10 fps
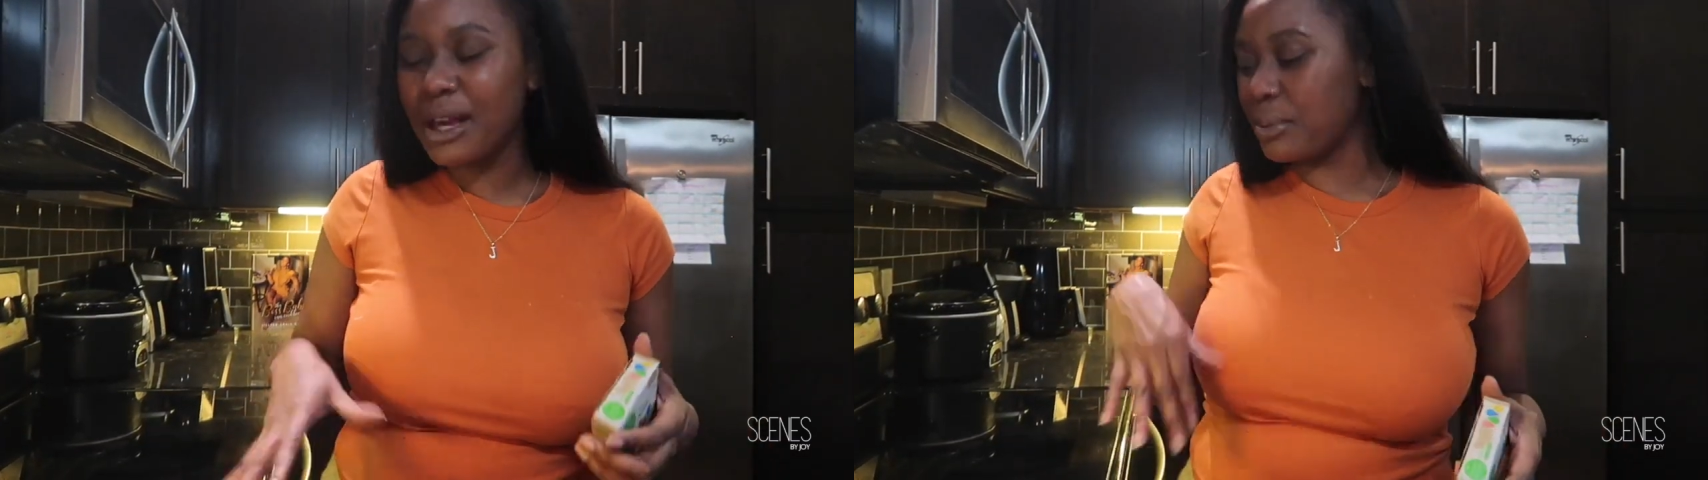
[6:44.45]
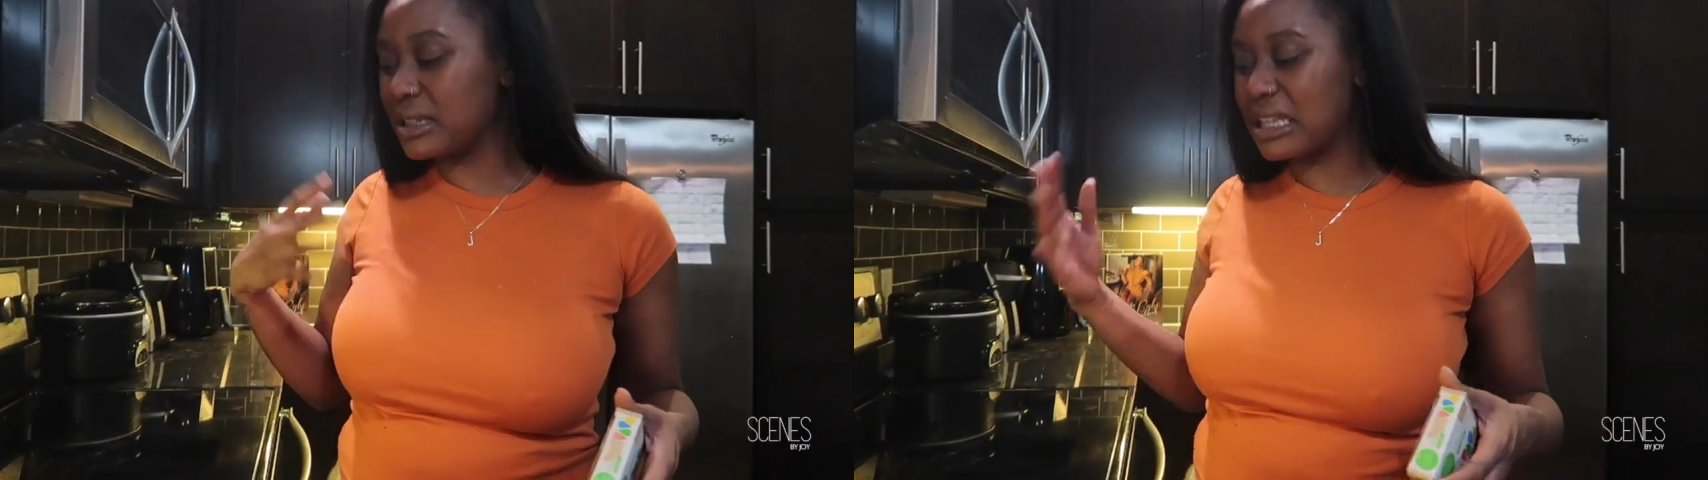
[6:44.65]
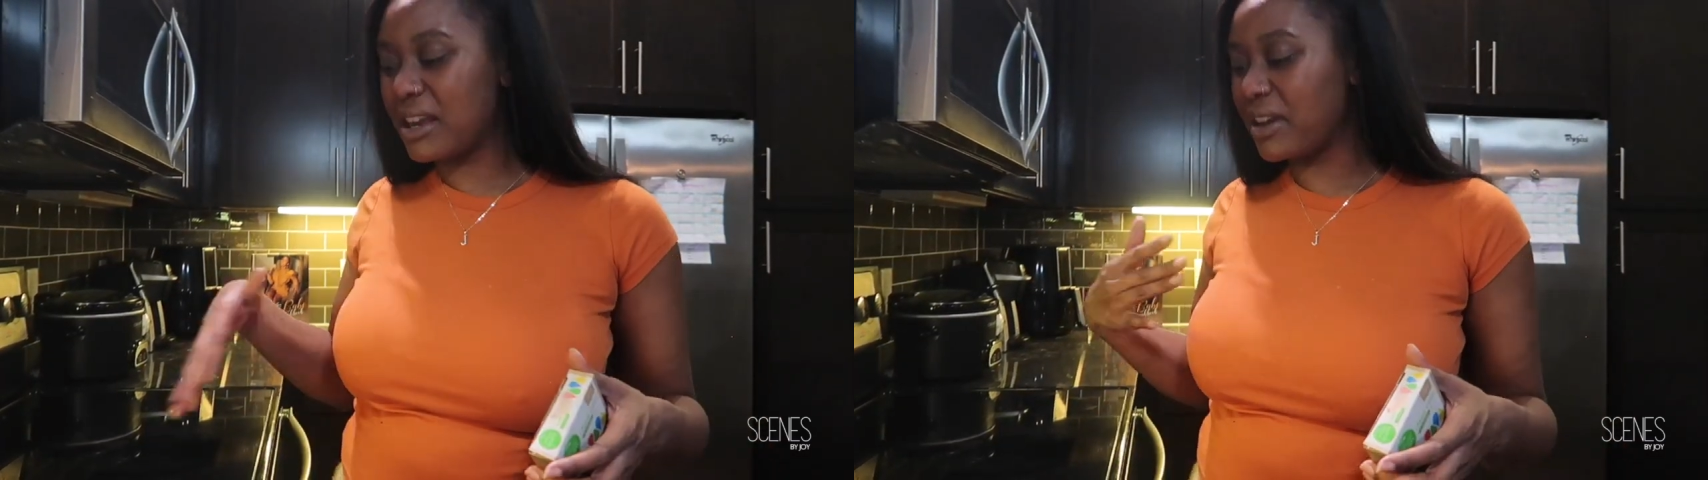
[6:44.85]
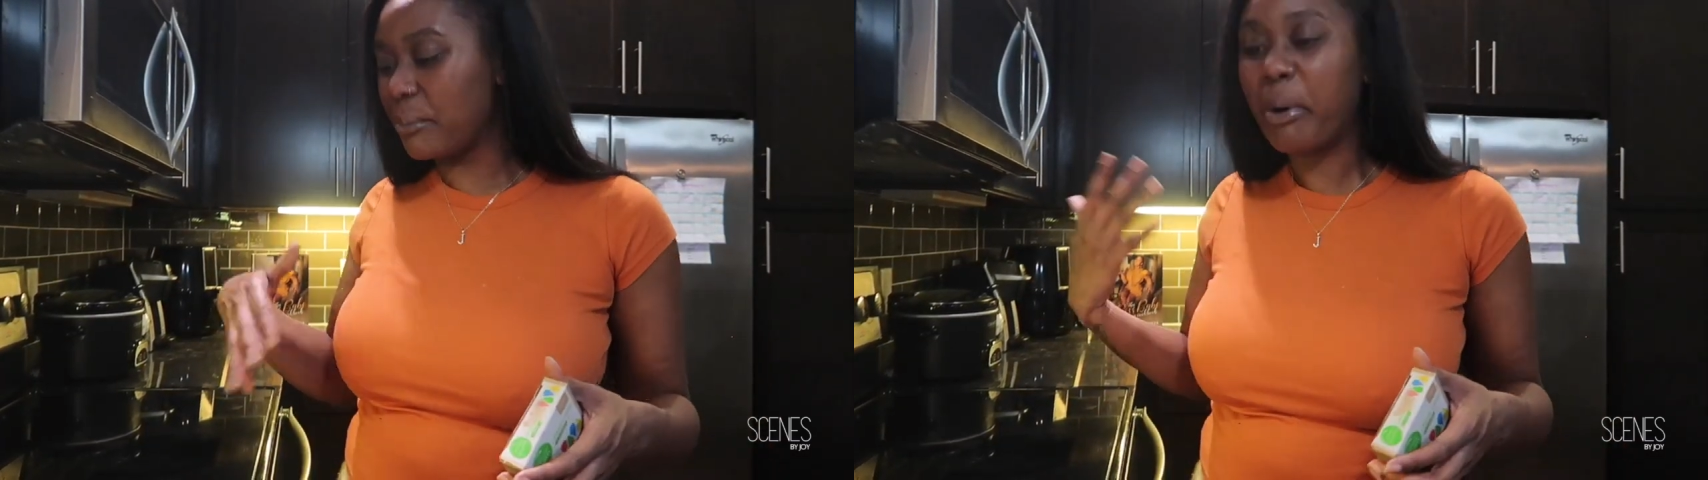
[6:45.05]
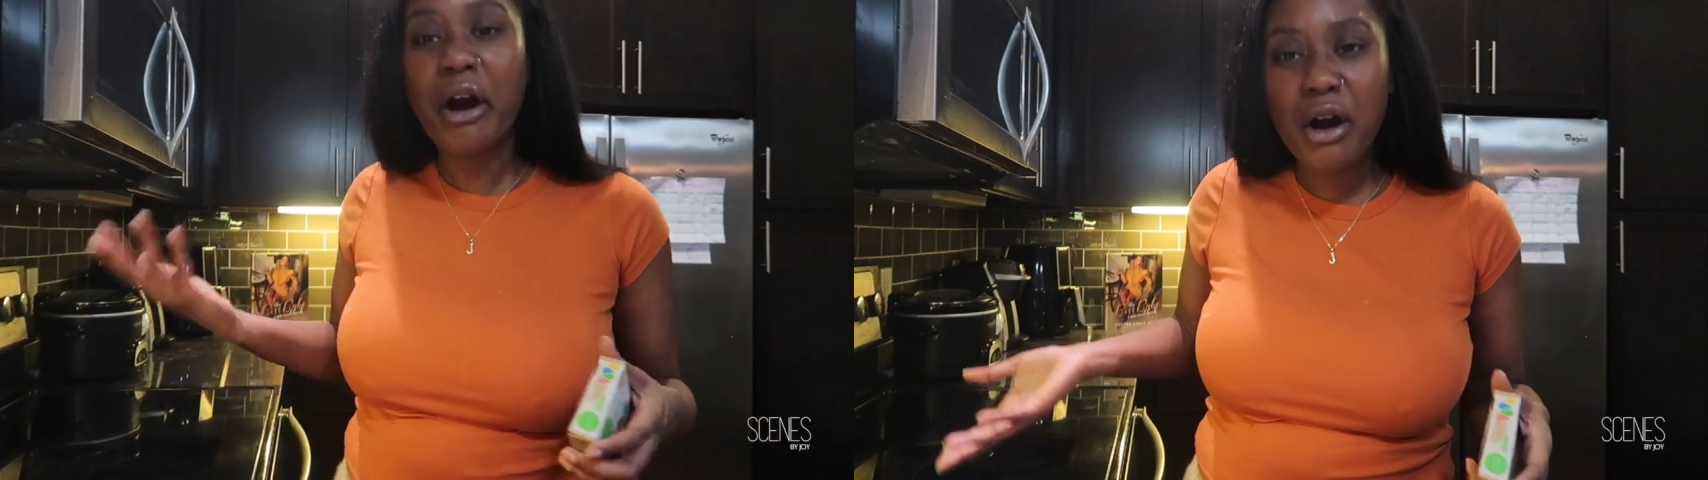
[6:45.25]
it was
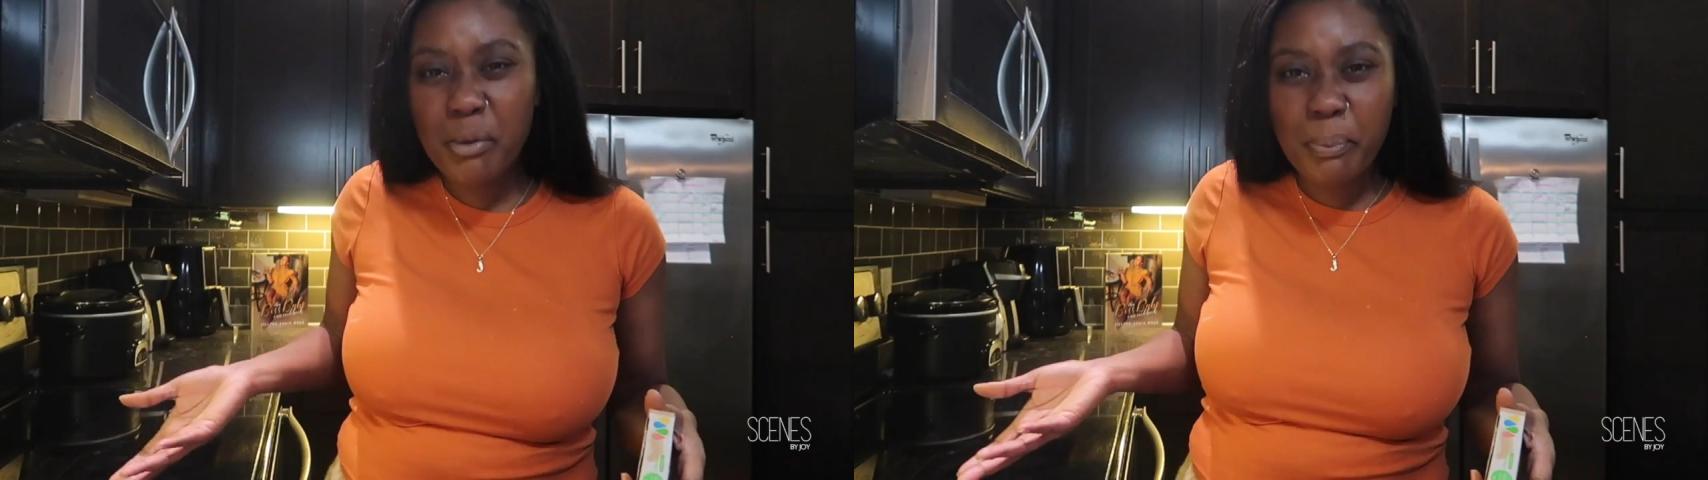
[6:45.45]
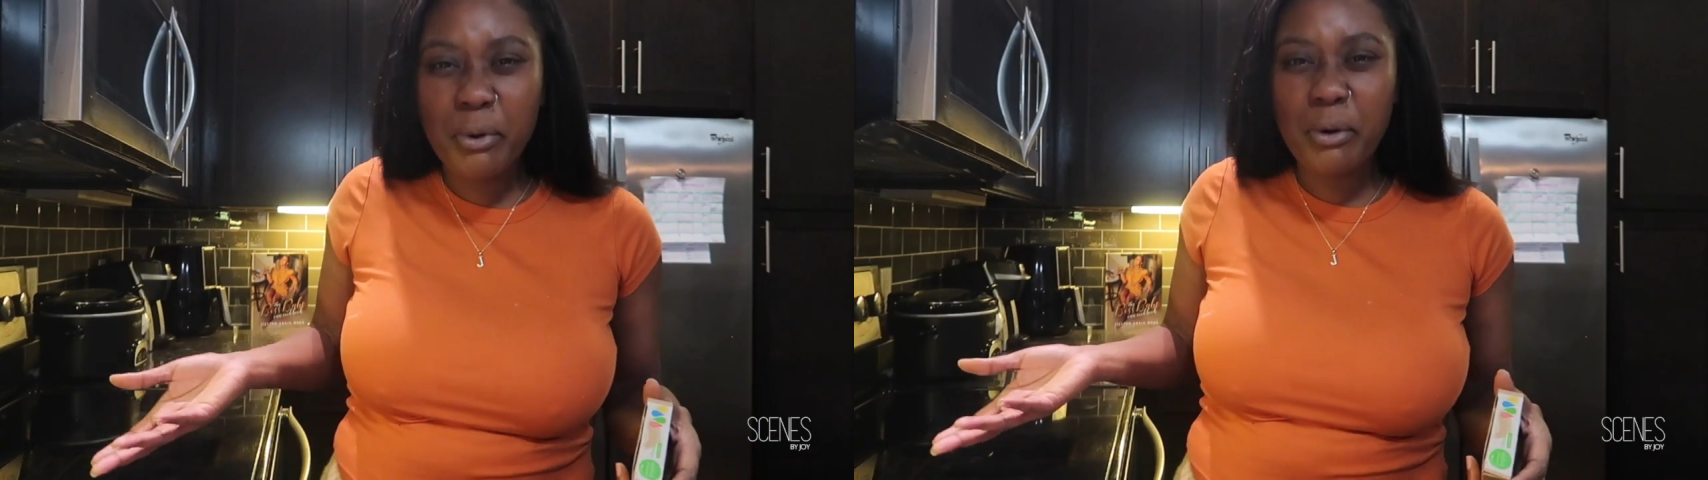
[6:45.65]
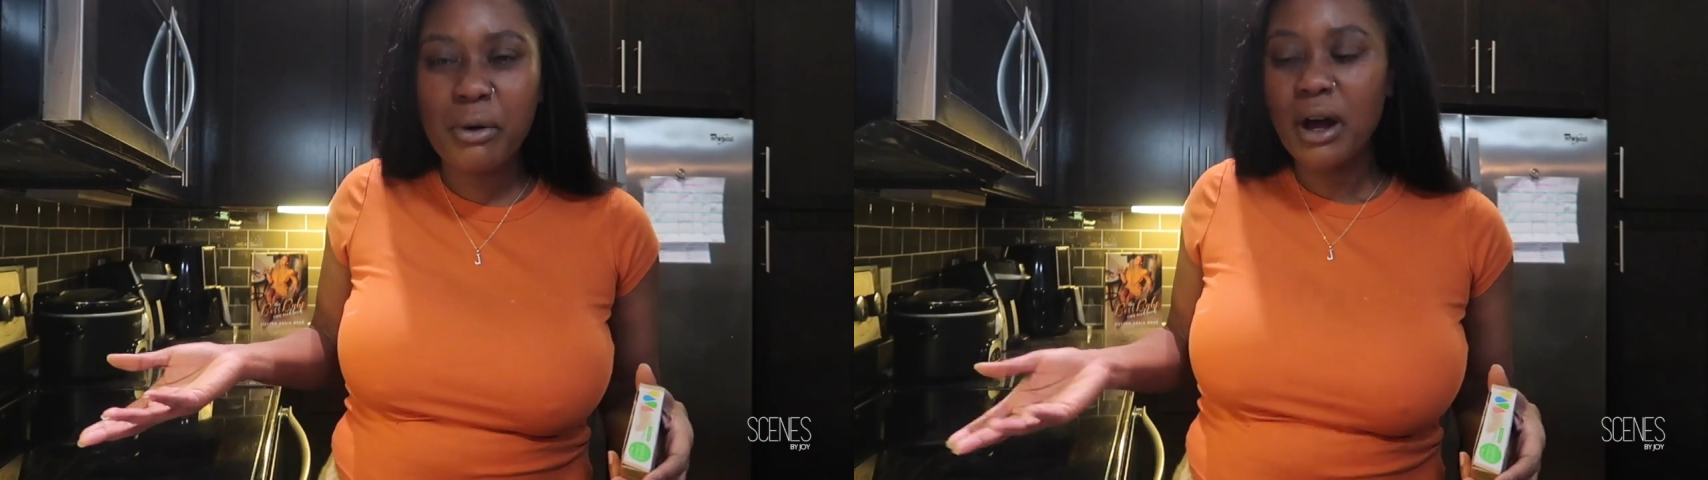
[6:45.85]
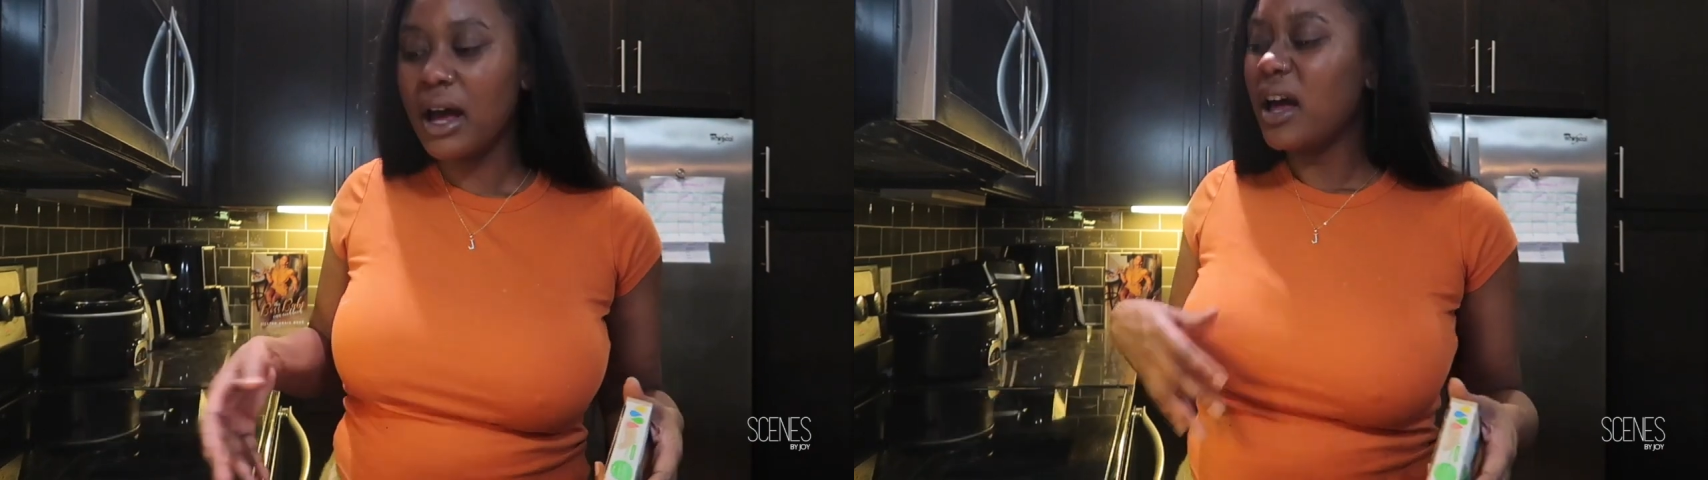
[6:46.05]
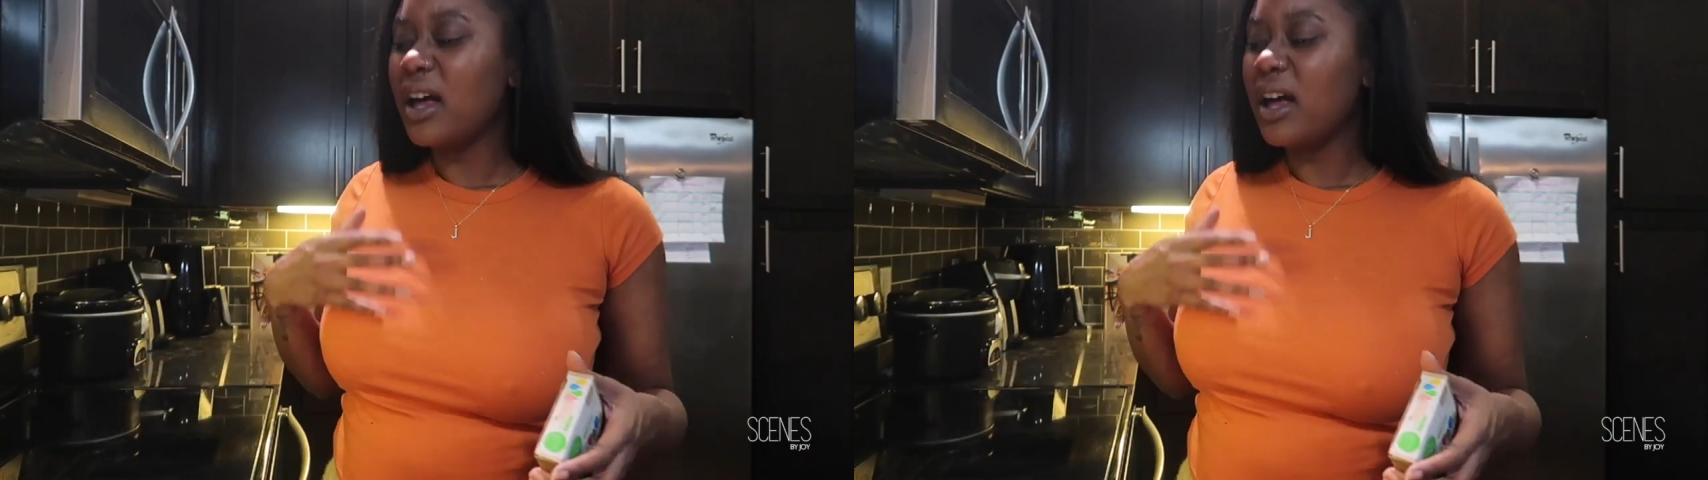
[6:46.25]
giving purple.